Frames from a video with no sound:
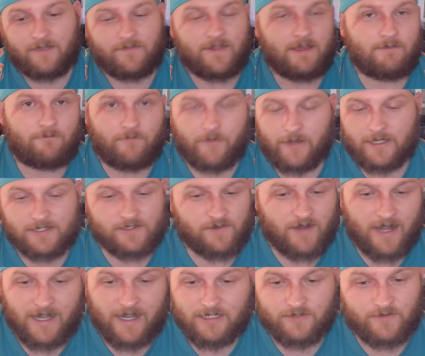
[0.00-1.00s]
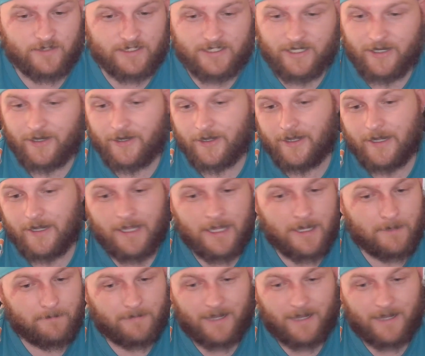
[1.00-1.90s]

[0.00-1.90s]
of their first graders return.